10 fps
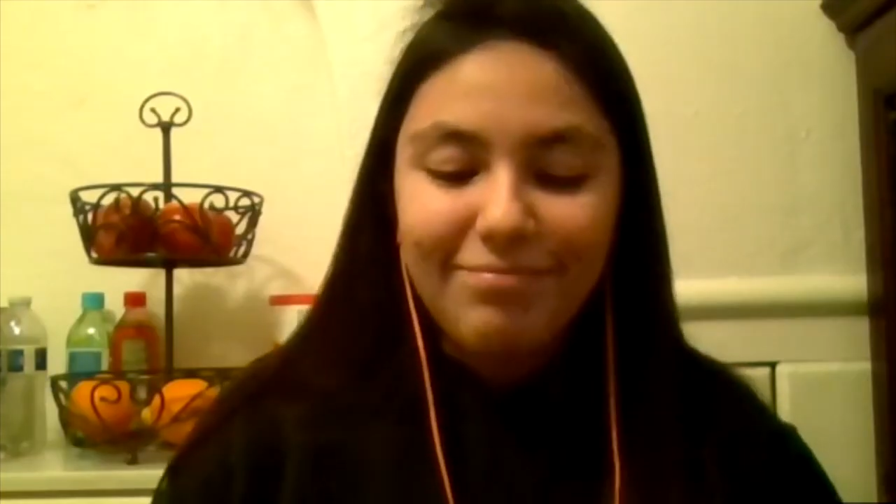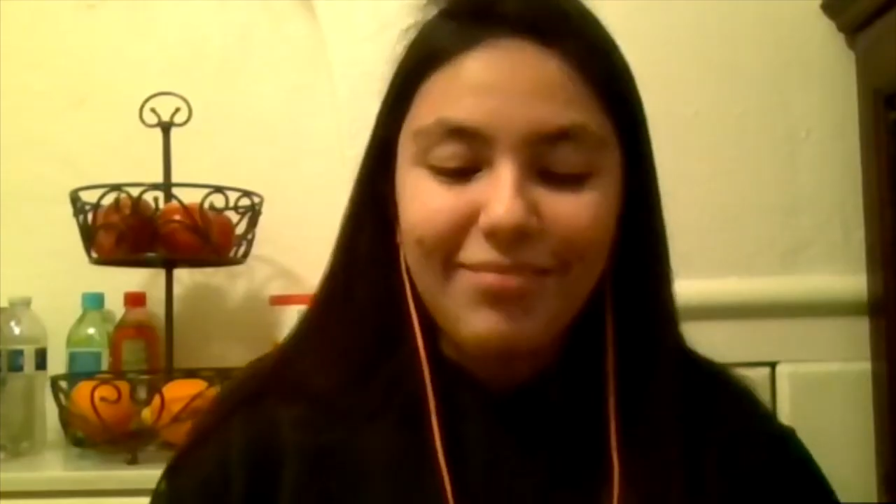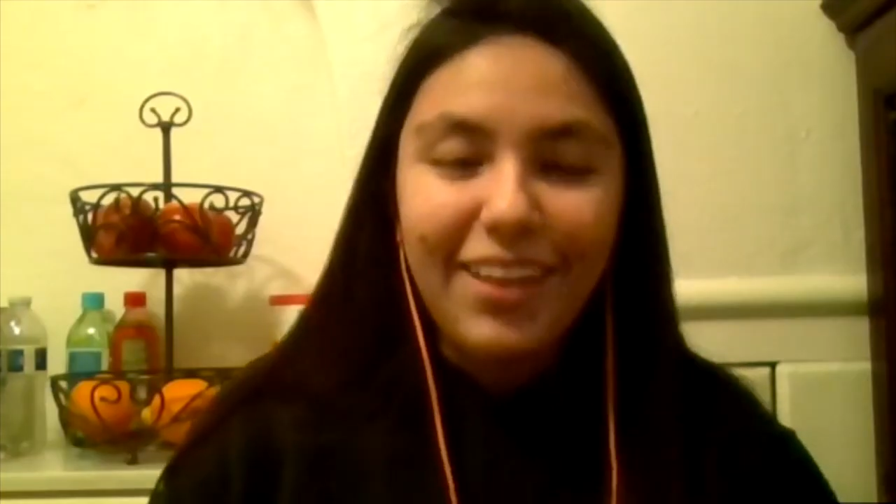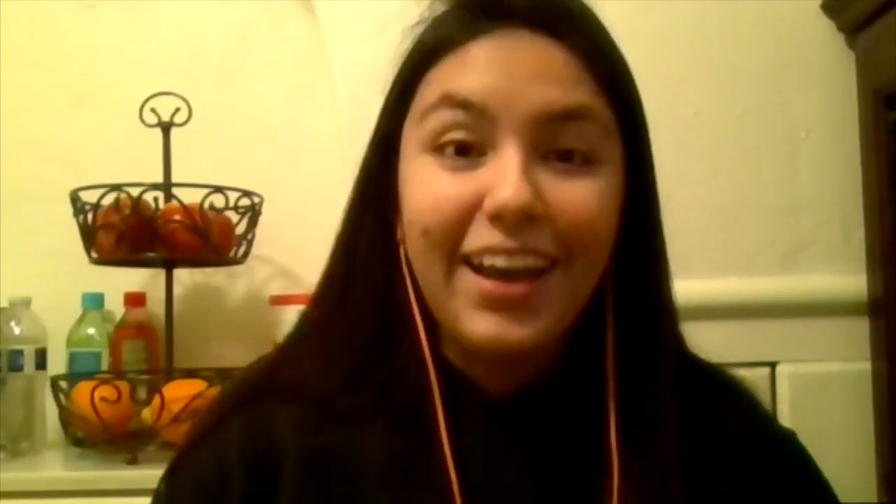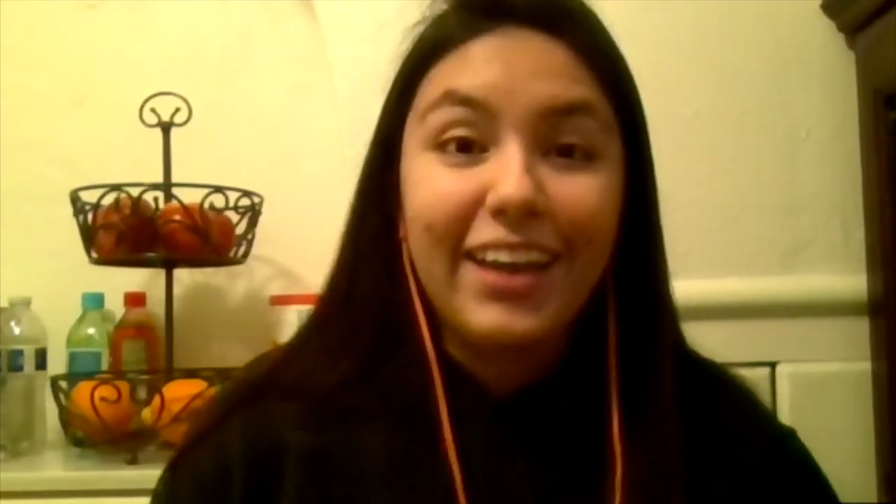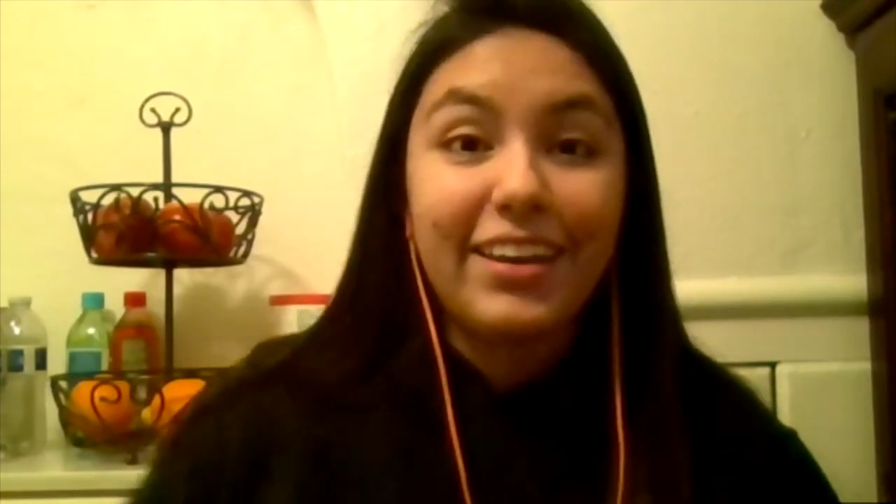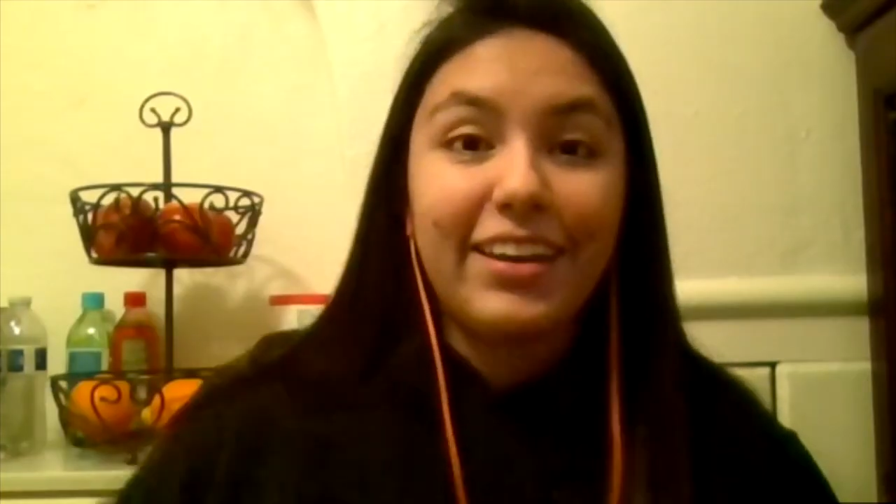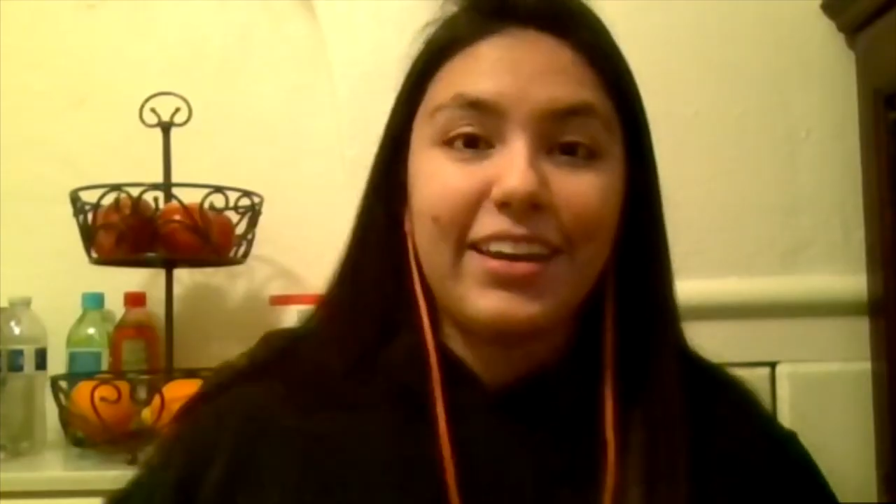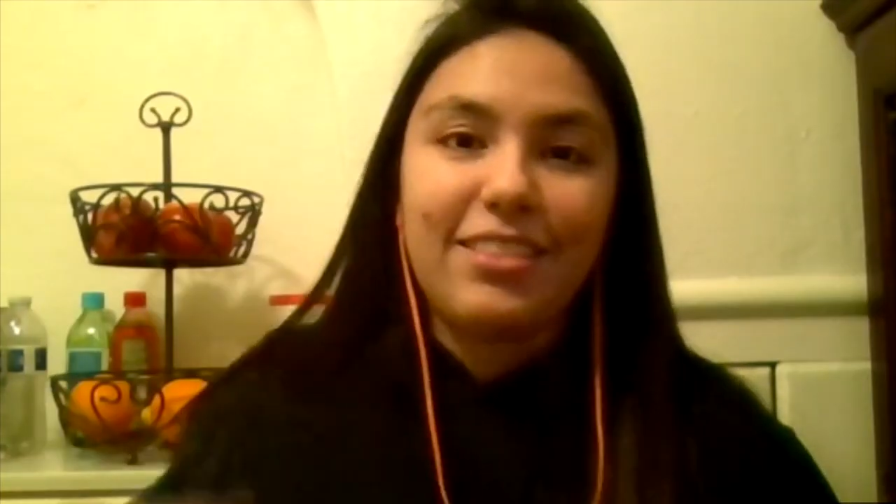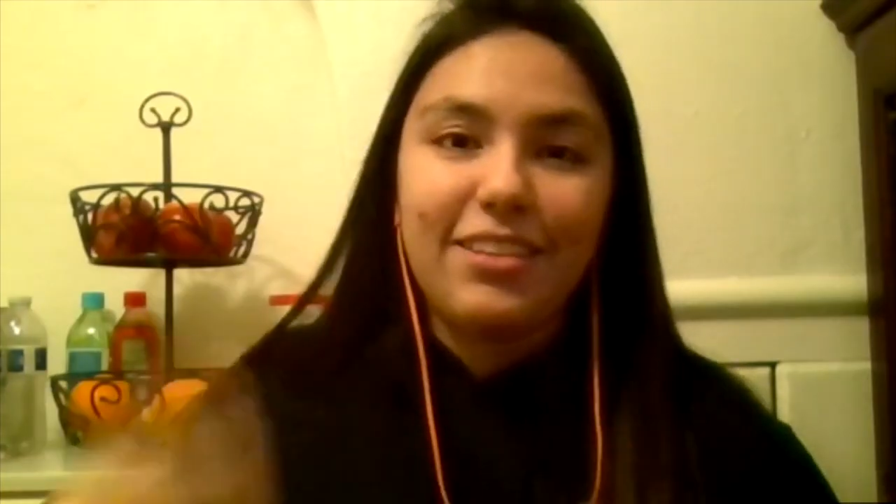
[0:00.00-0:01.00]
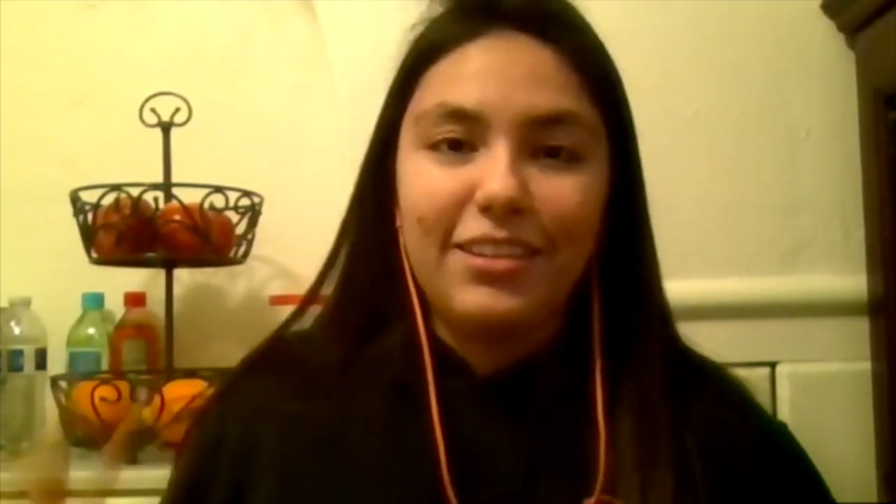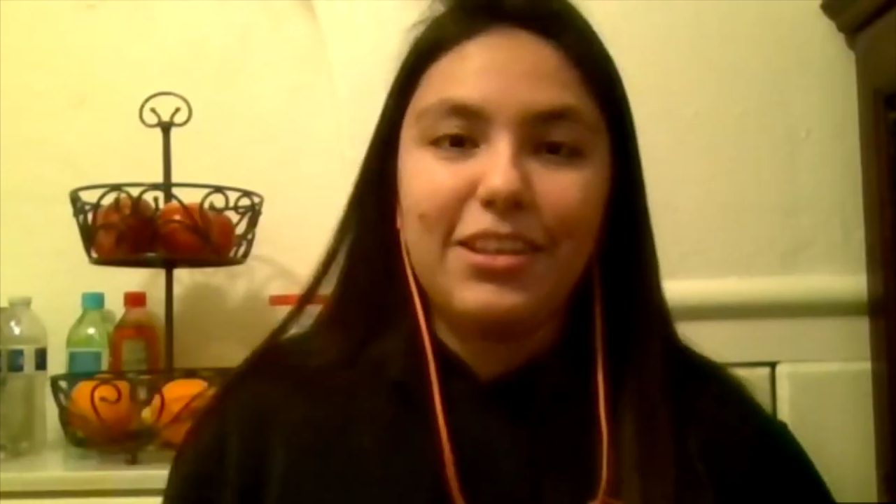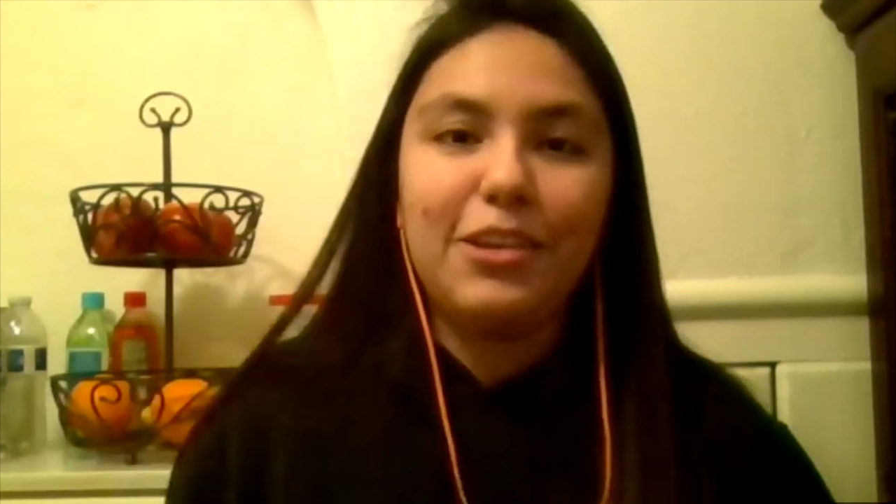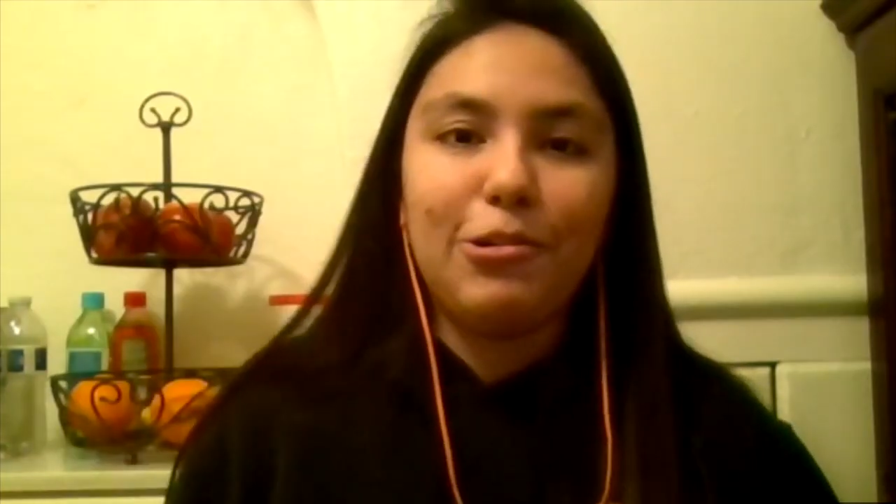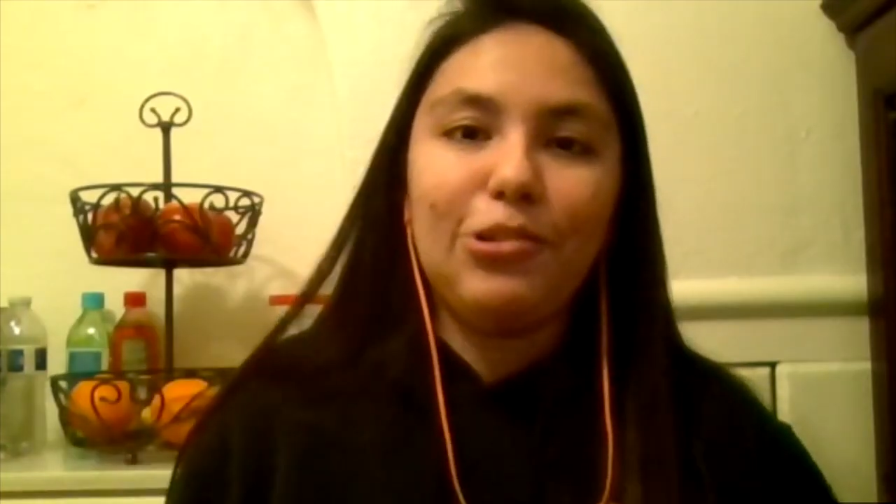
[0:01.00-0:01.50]
I can get the
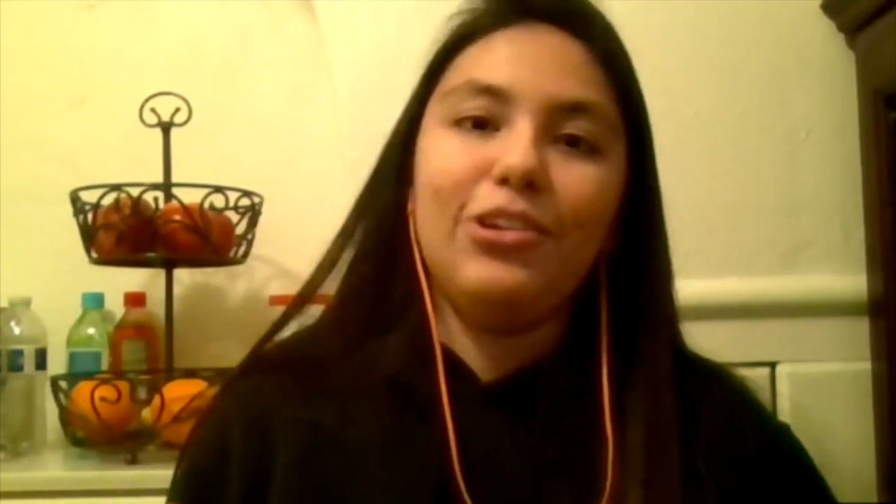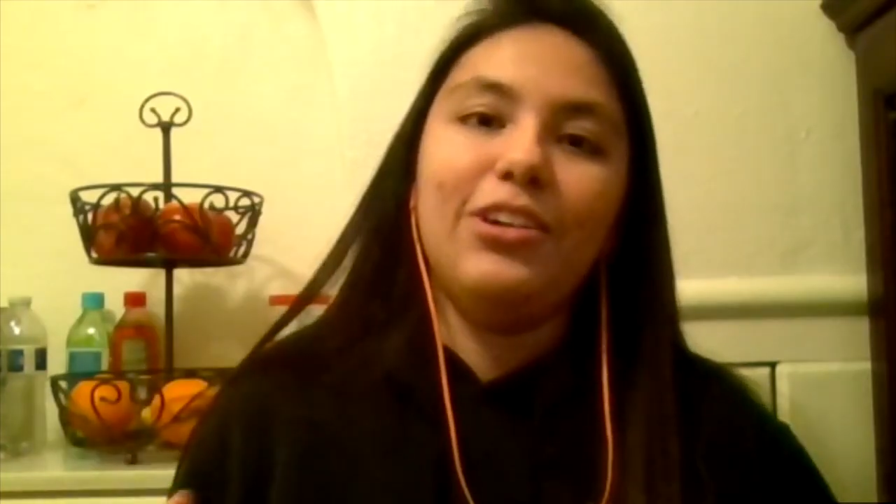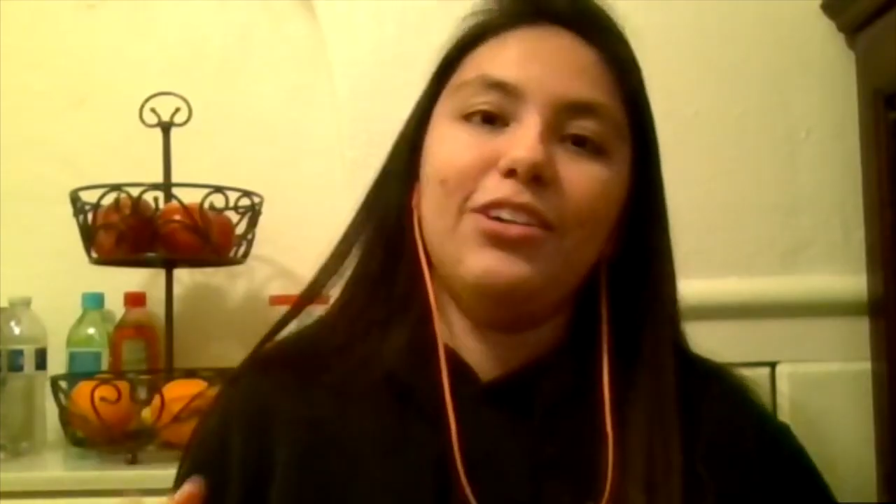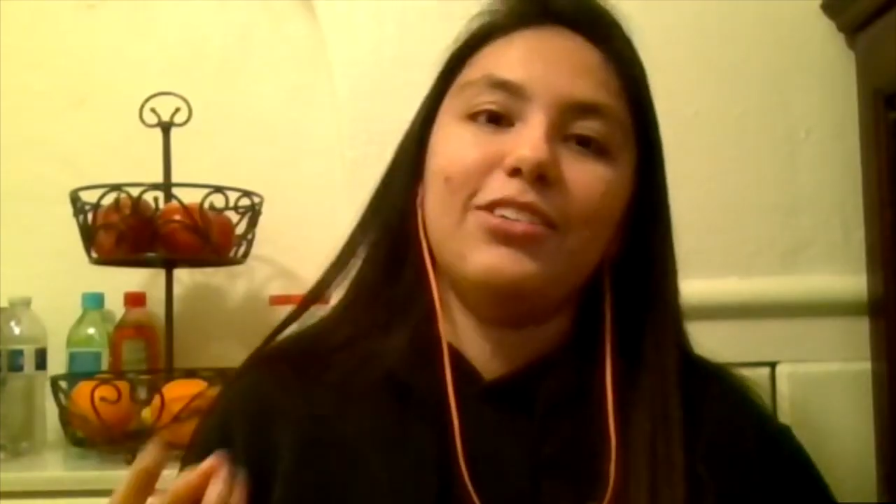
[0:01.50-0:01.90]
legal